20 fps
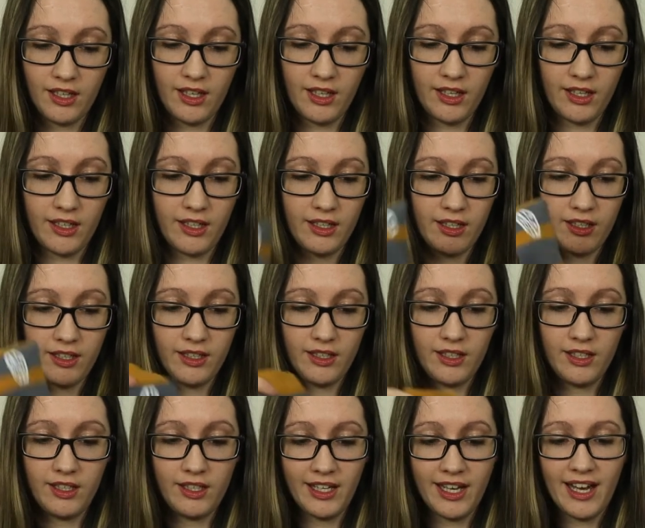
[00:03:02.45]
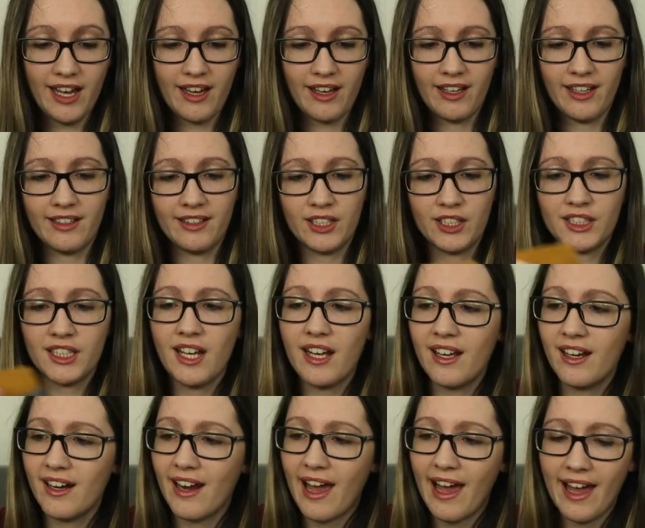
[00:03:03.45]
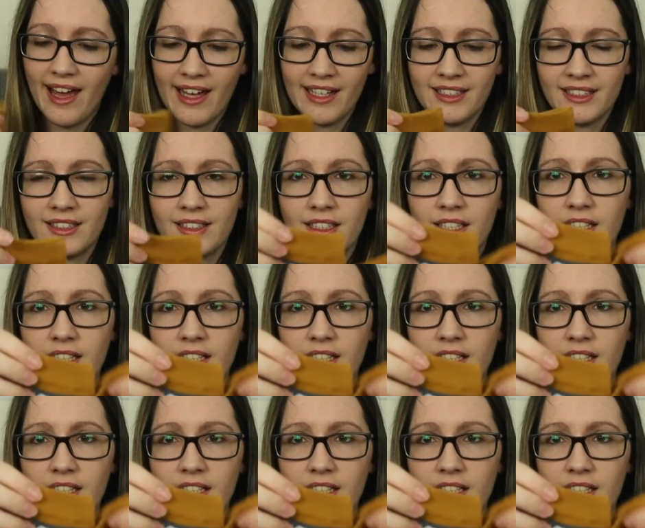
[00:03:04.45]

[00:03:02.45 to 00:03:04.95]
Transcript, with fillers: And yeah, there's like an S